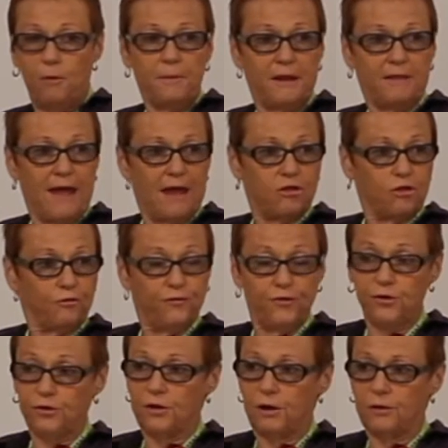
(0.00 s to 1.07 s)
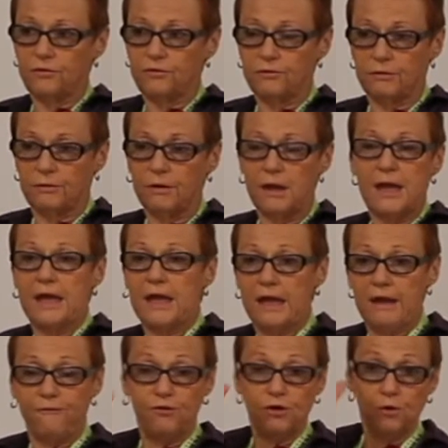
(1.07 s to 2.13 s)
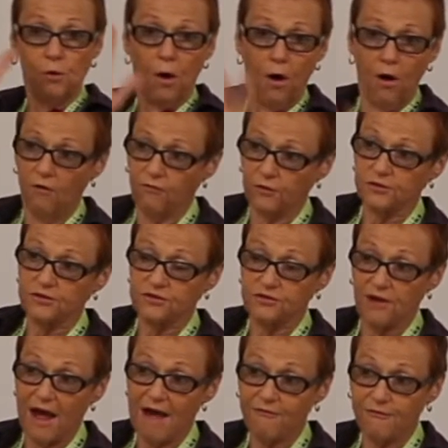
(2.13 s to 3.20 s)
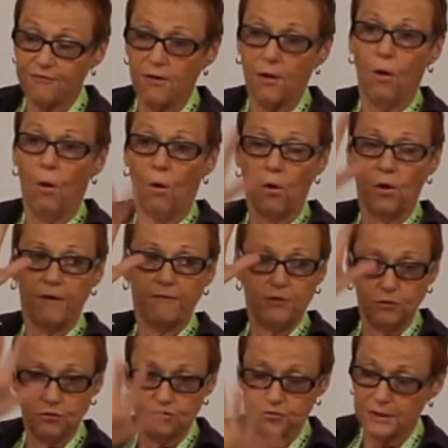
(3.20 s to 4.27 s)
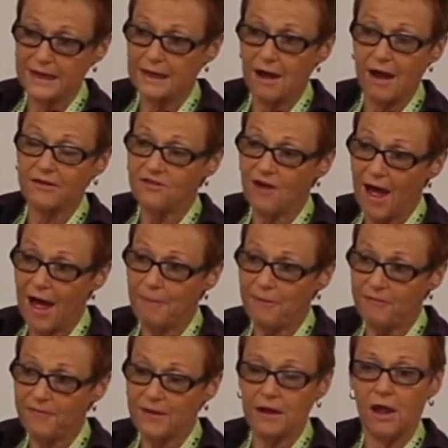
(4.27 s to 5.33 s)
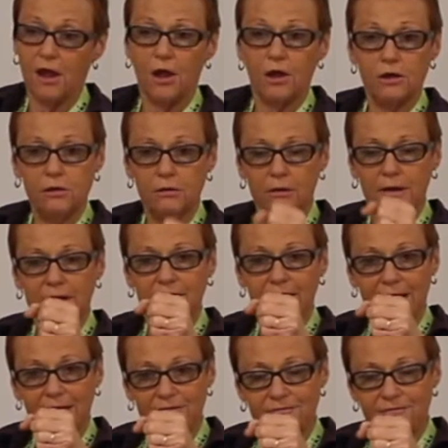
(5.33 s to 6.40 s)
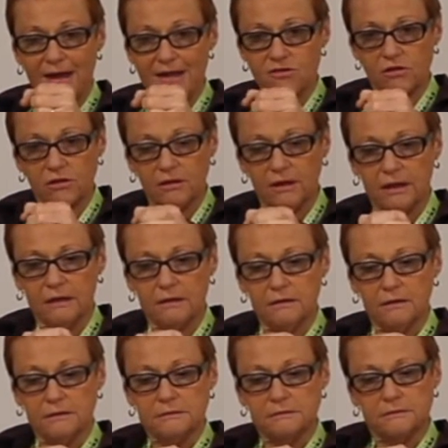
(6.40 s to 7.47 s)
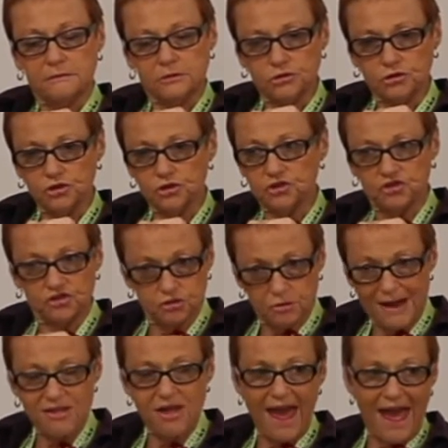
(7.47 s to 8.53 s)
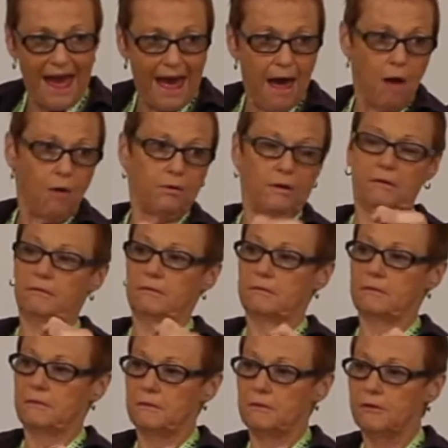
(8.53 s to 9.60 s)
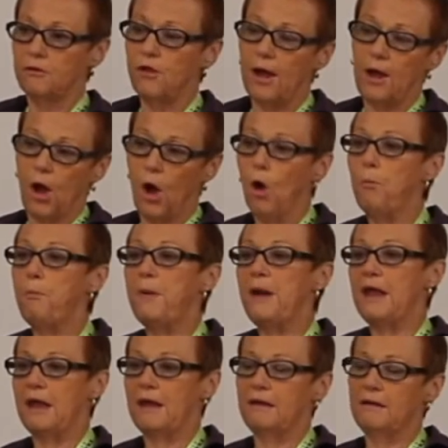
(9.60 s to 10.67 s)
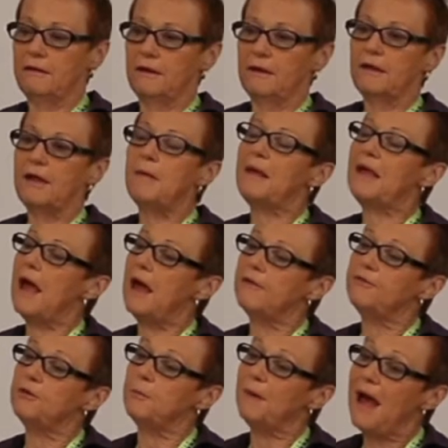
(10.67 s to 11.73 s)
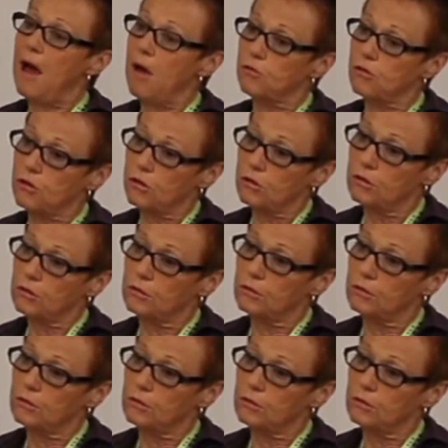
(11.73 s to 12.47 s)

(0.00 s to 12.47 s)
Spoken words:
opening that your food goes through. If you overstuff or if you drink on top of it, you can eventually stretch out the opening coming out of your pouch.